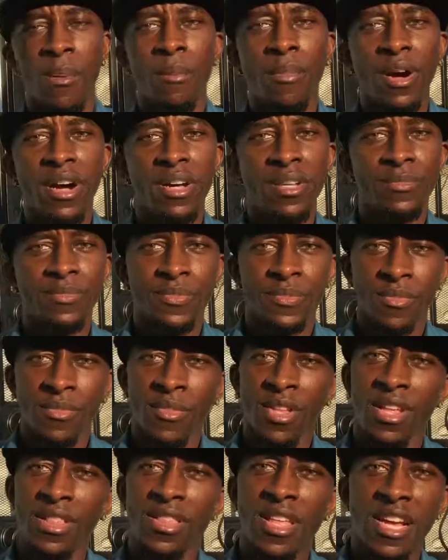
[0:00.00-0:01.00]
But
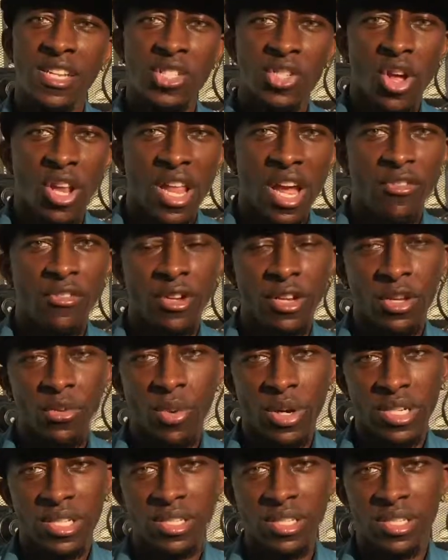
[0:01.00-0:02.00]
that's all I really
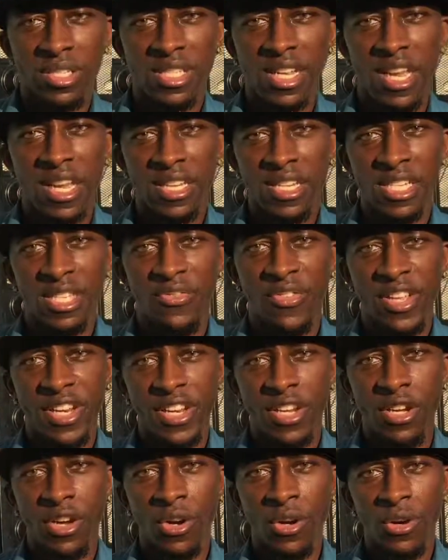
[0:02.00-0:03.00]
wanted to say in this
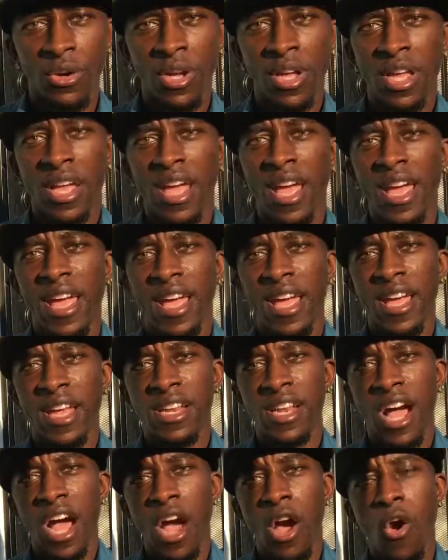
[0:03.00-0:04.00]
video,
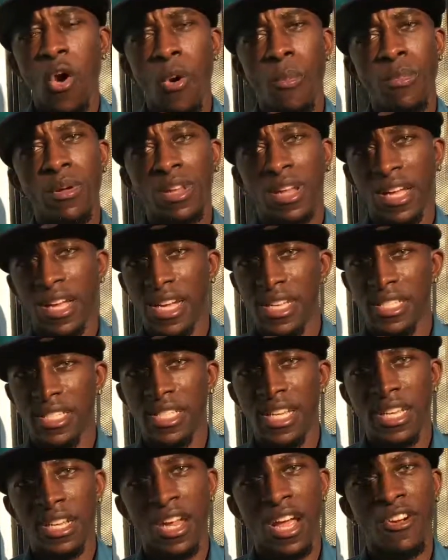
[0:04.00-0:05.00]
and I hope, like I
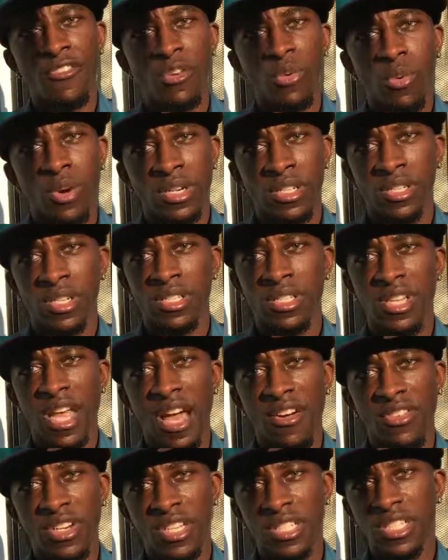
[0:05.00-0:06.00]
said, everyone is
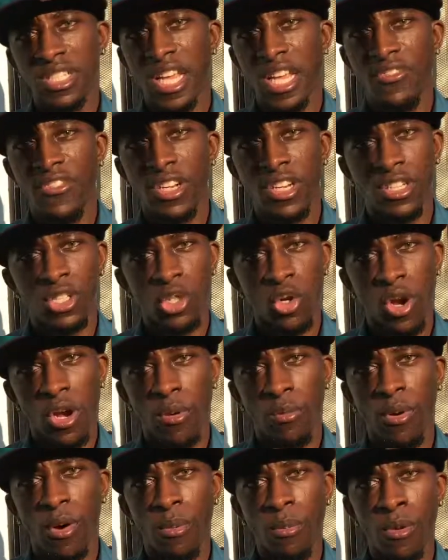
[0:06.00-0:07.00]
having a safe and
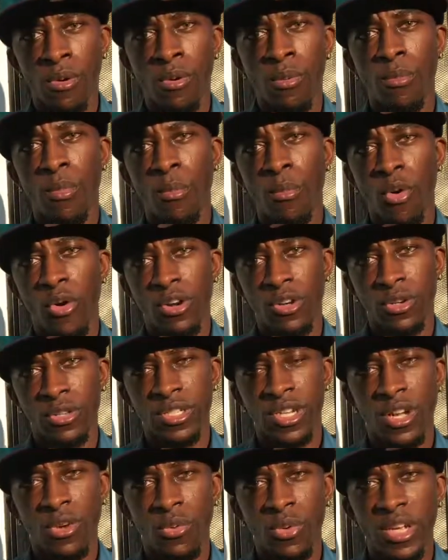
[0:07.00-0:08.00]
enjoyable Memorial
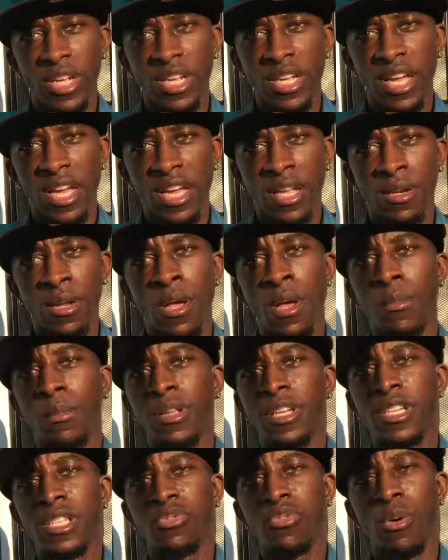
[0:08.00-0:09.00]
Day weekend.
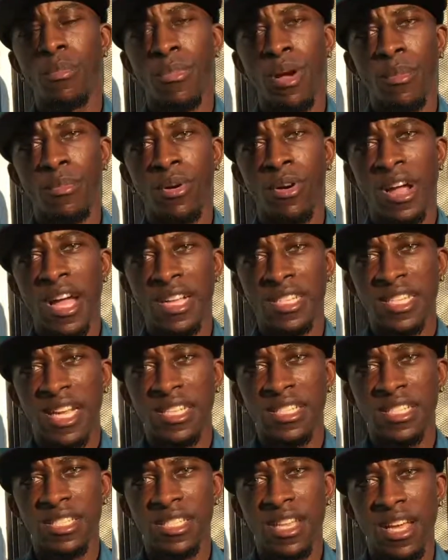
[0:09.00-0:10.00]
Please remember, as
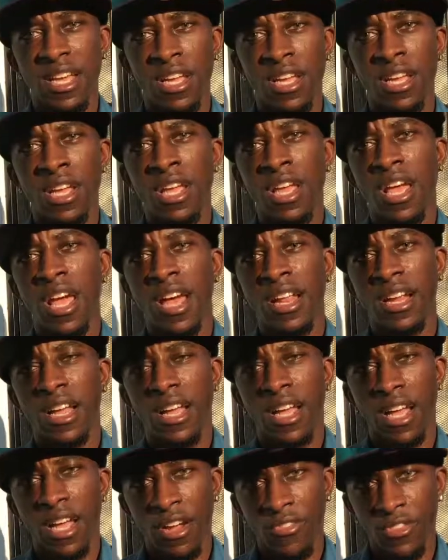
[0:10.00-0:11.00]
I say at
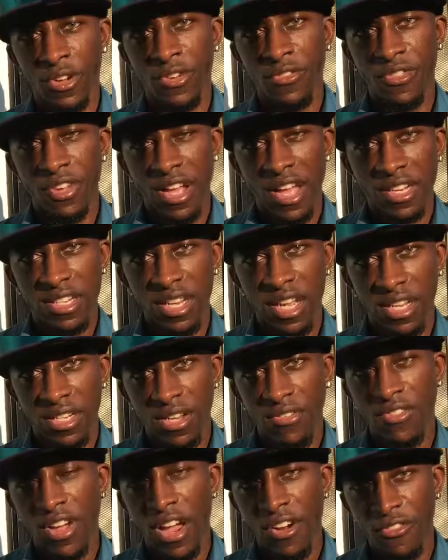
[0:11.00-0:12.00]
the end
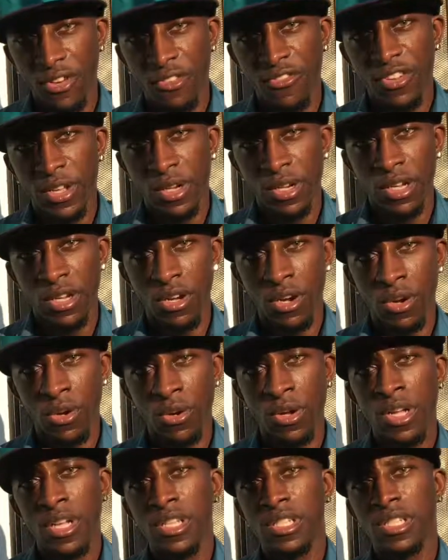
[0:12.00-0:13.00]
of every
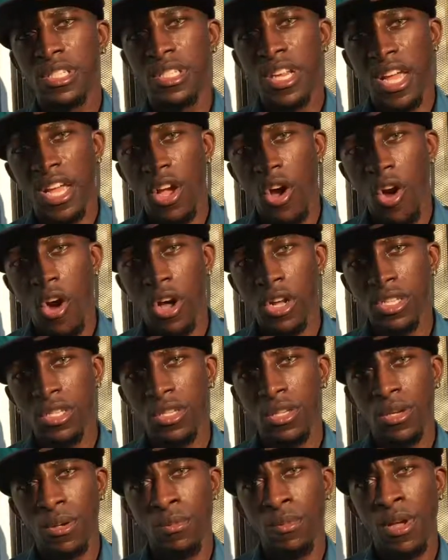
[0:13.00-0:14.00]
video, stay
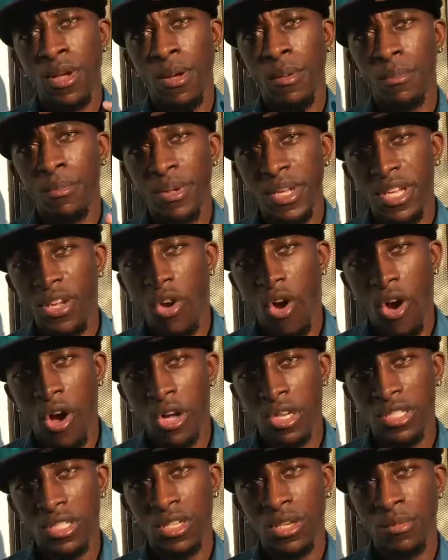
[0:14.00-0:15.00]
awesome, be
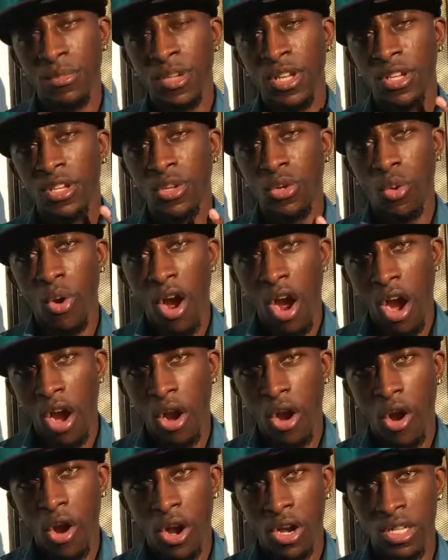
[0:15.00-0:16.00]
awesome, you
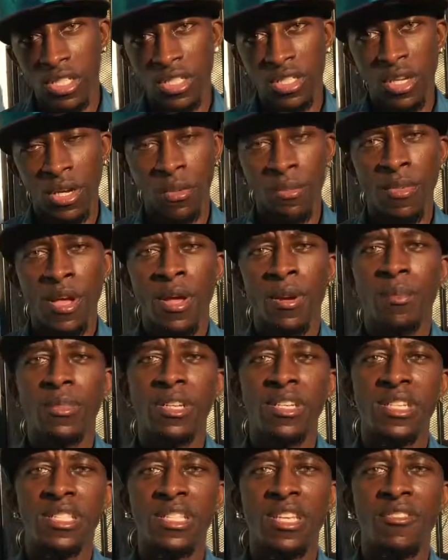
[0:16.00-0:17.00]
are awesome.
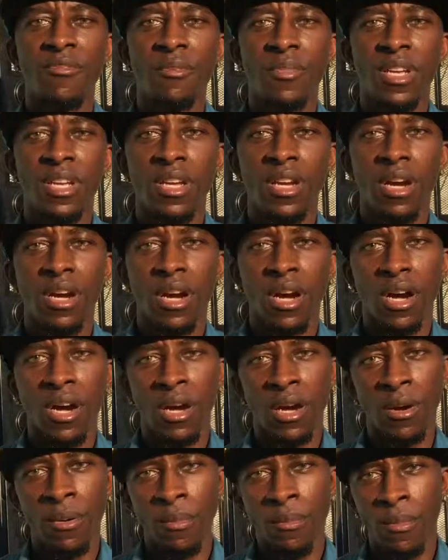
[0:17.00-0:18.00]
Please give me
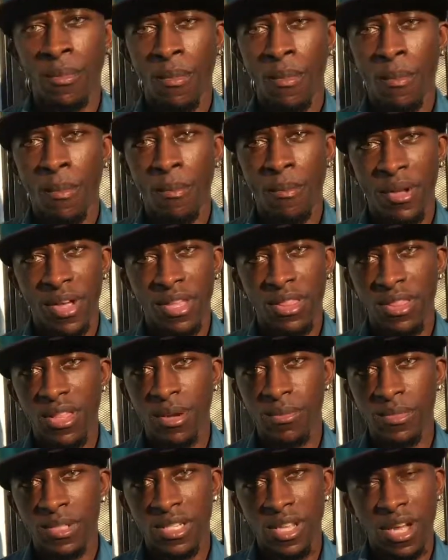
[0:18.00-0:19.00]
a big
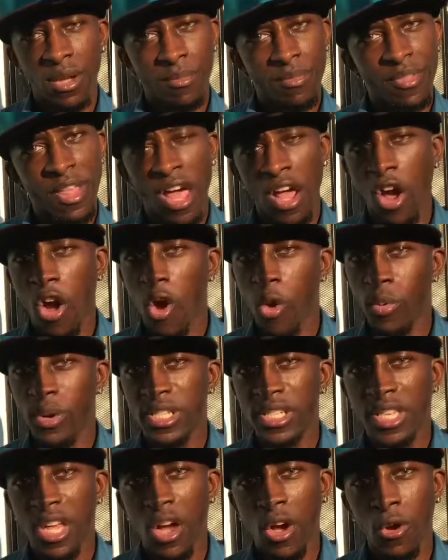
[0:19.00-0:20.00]
thumbs up, that
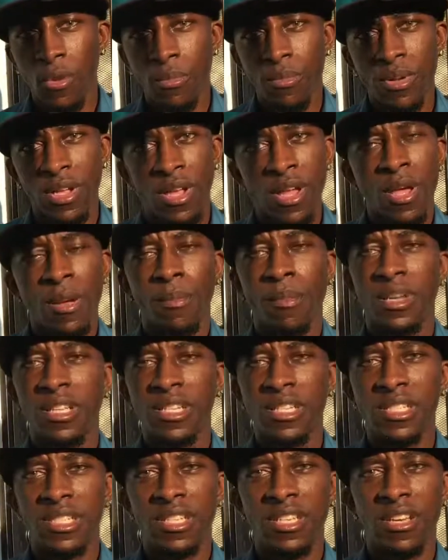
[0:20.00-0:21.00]
always helps.
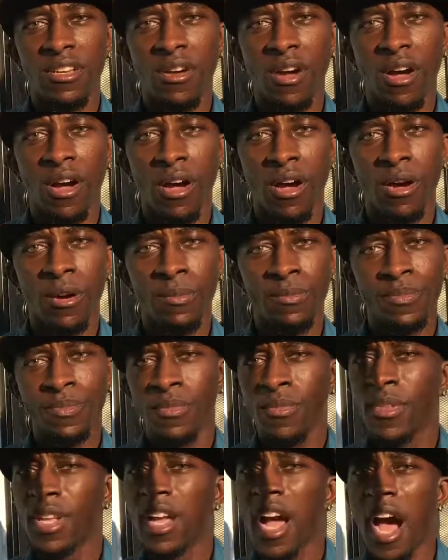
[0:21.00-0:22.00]
Please
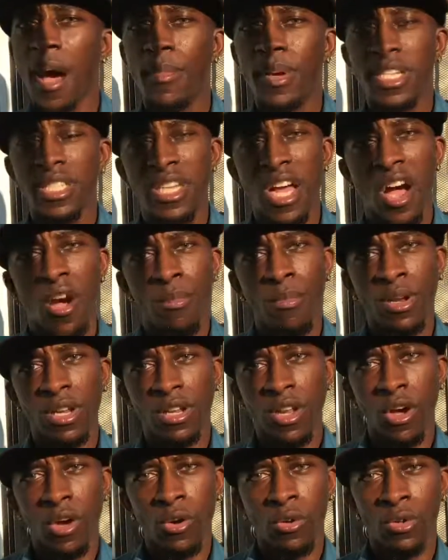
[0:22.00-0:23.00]
comment down
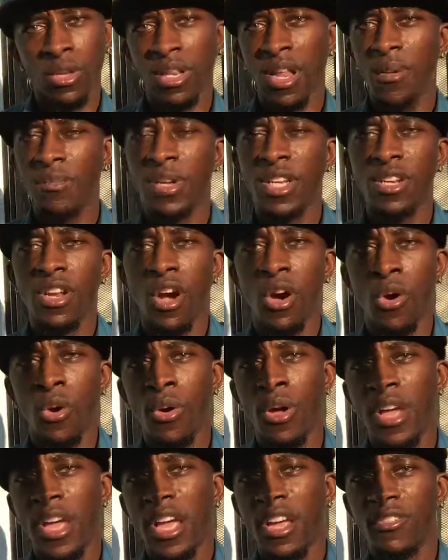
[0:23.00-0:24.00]
below, let me
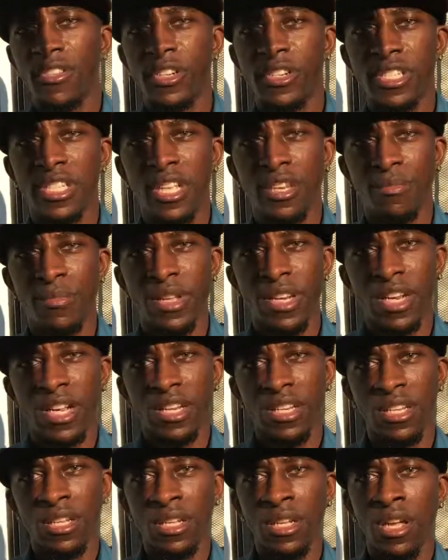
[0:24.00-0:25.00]
know if there's been
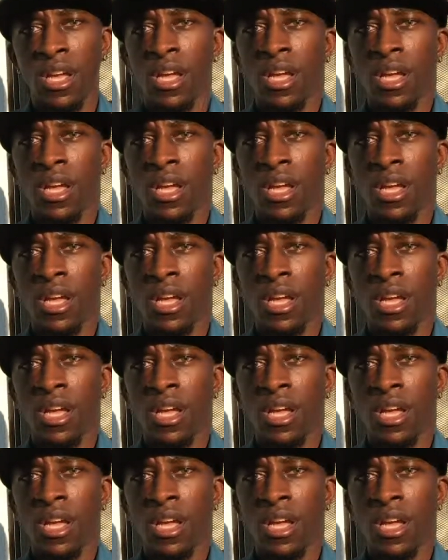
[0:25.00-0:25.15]
any